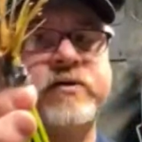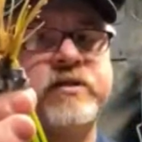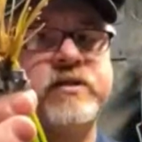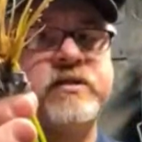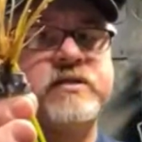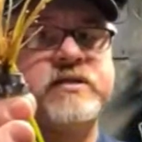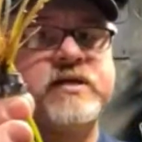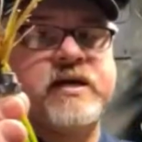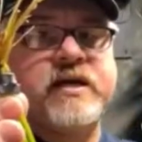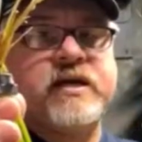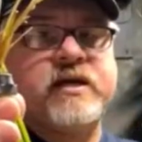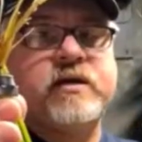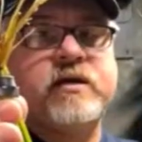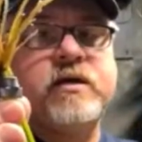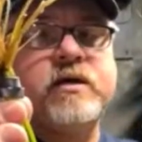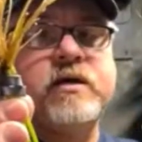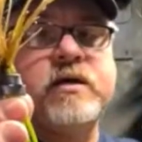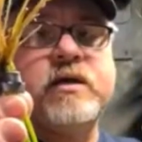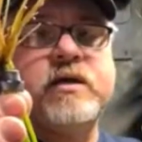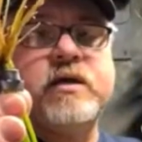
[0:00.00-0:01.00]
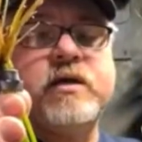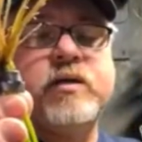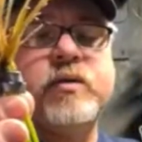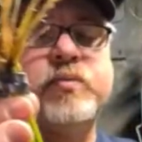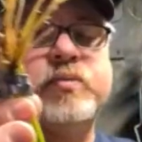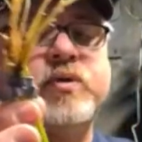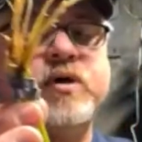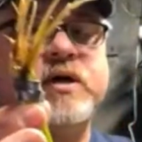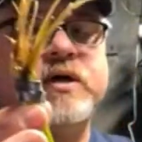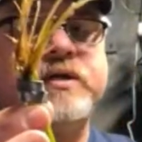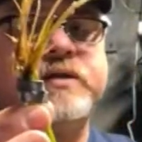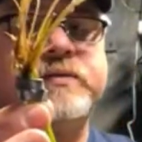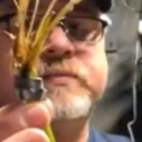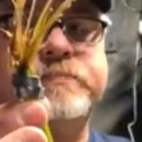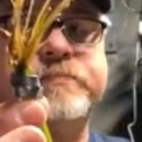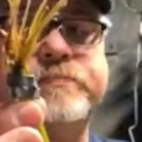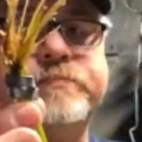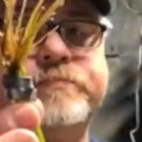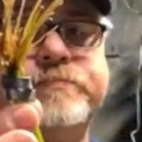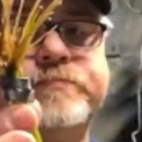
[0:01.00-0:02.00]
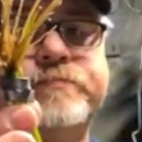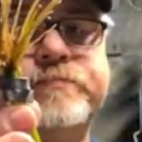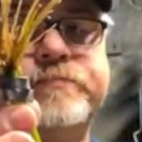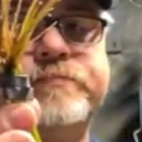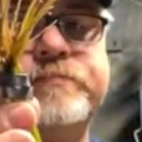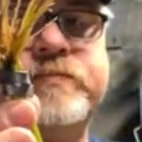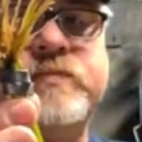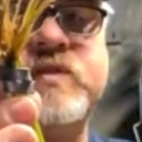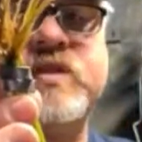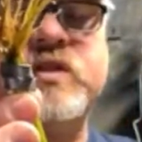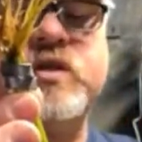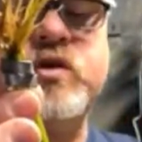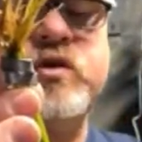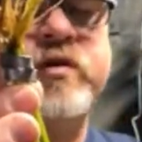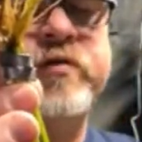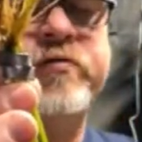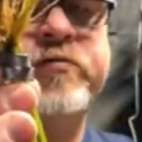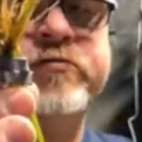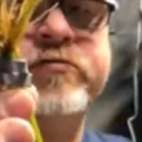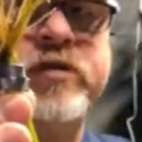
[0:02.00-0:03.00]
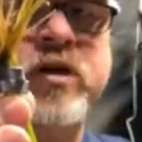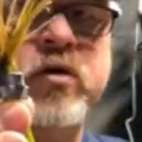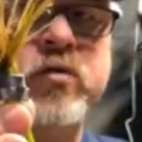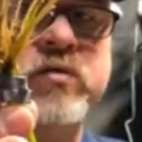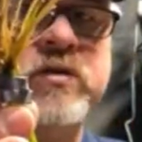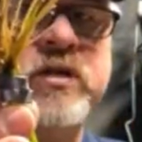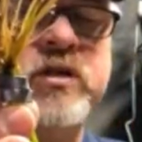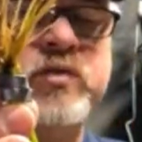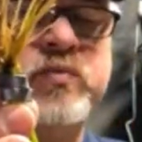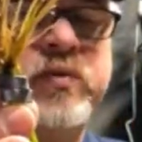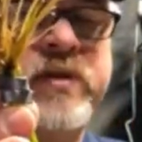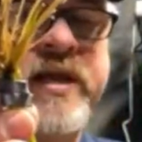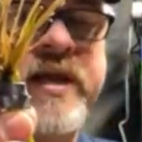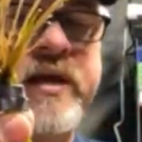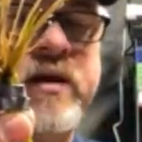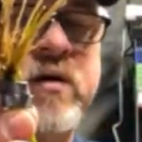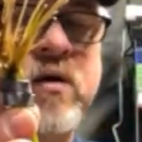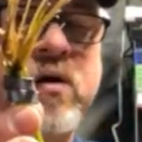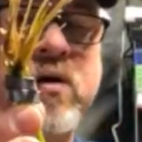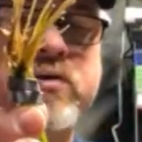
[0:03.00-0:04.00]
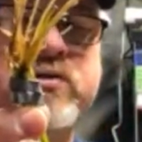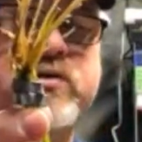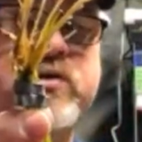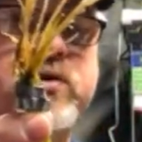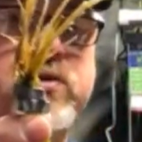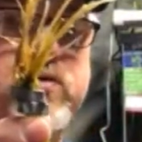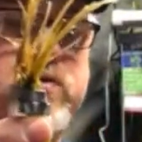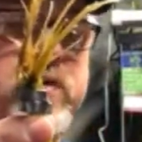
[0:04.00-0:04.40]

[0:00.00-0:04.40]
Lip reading: in the tank. But you can float this plant also,